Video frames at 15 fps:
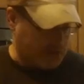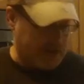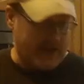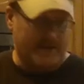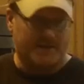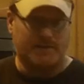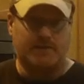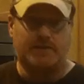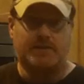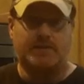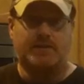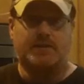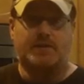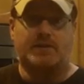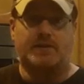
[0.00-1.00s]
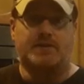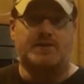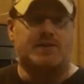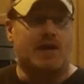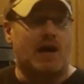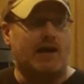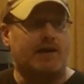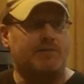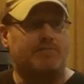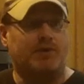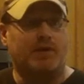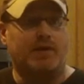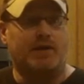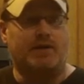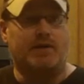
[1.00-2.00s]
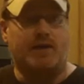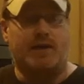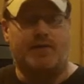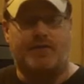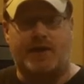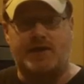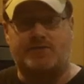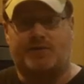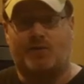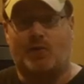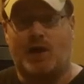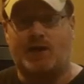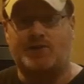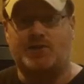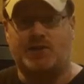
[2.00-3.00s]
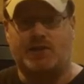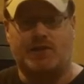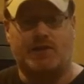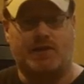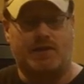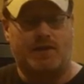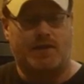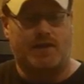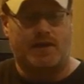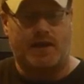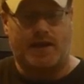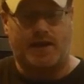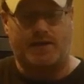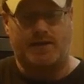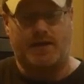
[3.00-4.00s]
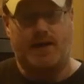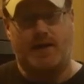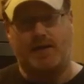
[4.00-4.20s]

yeah, this is Hockey Player. Thanks for watching, and